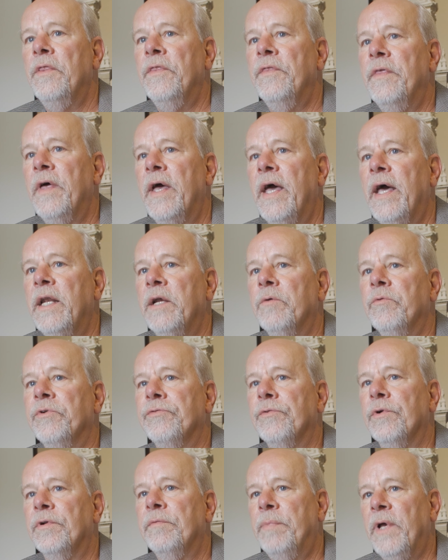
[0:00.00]
that it
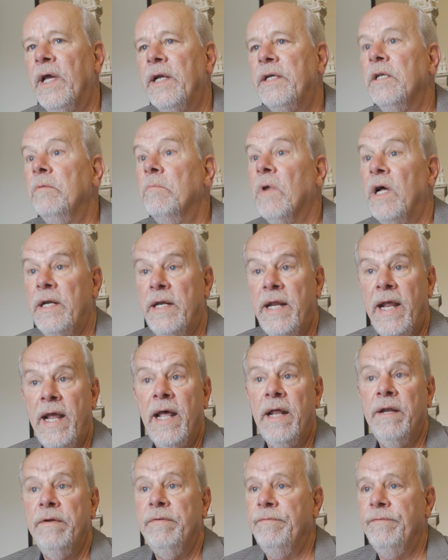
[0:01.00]
was respected. My
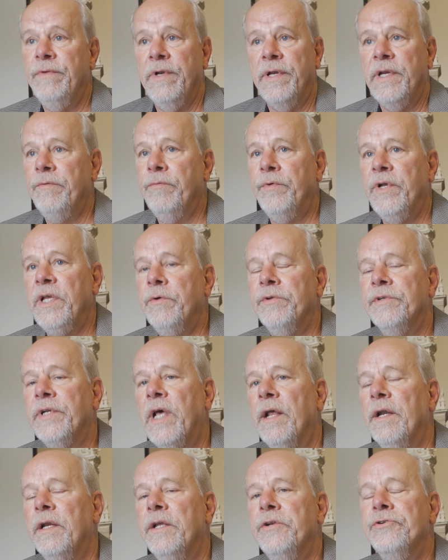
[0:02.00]
dad, he, he was
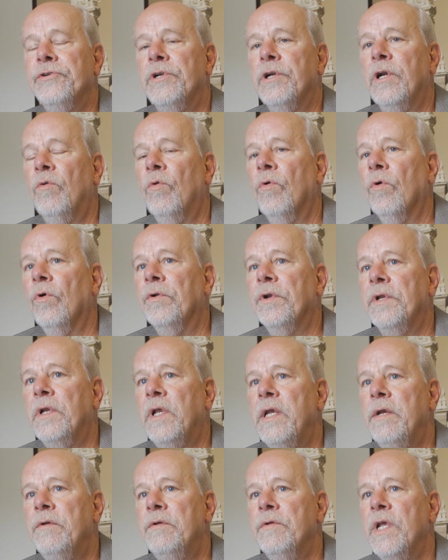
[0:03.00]
out in the engineering world and
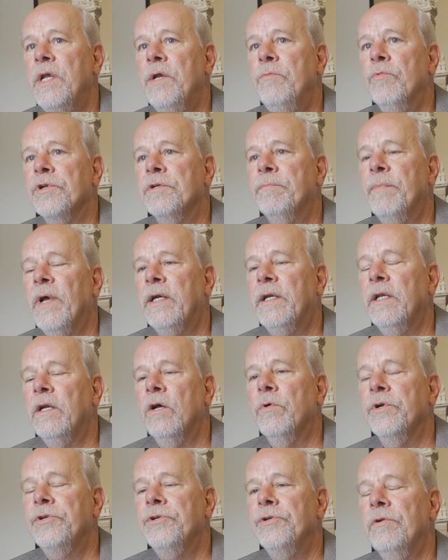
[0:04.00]
he, he respected
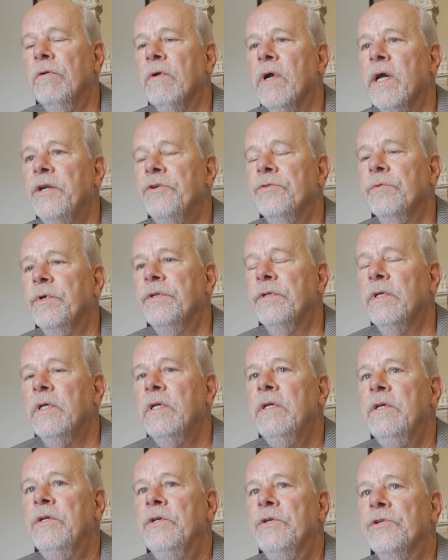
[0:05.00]
OSU graduates.
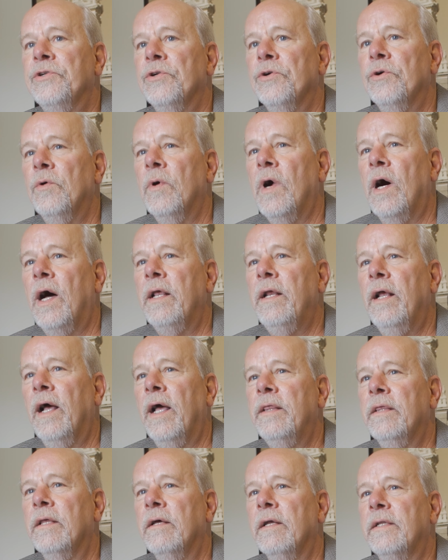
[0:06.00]
So I, I
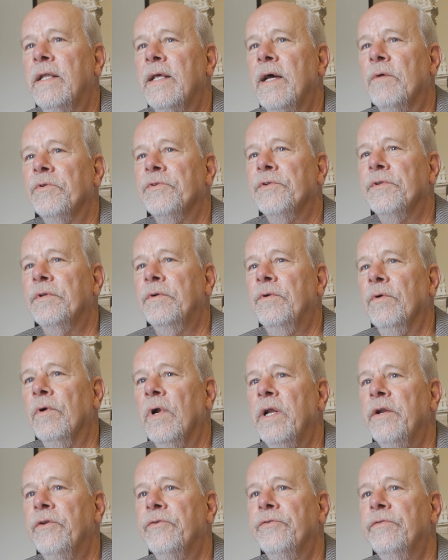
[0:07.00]
thought that was the
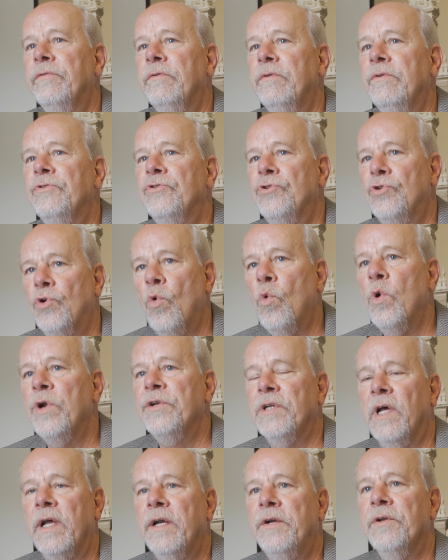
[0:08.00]
greatest
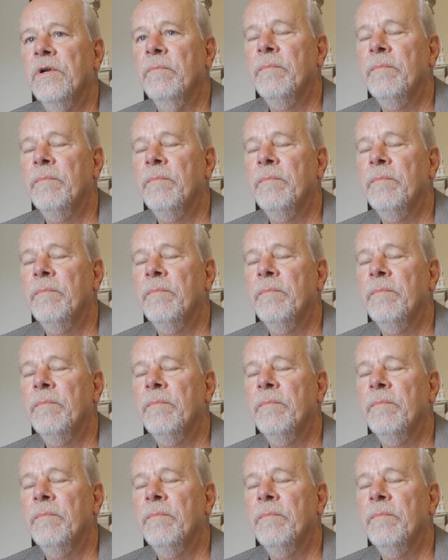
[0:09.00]
choice I could